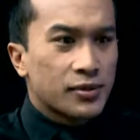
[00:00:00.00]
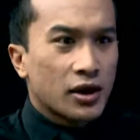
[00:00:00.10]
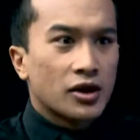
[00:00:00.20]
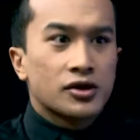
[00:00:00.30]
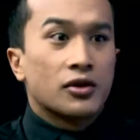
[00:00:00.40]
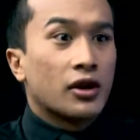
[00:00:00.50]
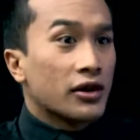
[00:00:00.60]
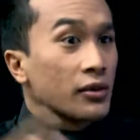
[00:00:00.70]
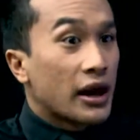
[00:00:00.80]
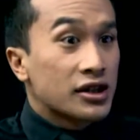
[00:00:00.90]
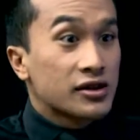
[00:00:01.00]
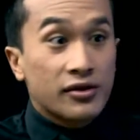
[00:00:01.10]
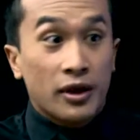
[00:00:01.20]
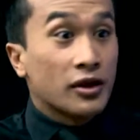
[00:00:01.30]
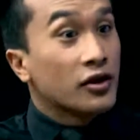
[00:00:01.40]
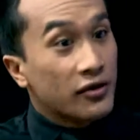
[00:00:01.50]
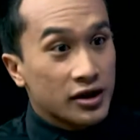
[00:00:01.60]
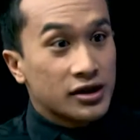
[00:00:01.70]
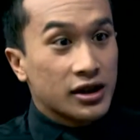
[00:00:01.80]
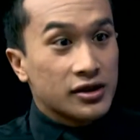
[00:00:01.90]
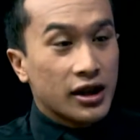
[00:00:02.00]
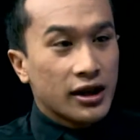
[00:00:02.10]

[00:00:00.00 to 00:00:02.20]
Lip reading: but also other batches from other universities, right?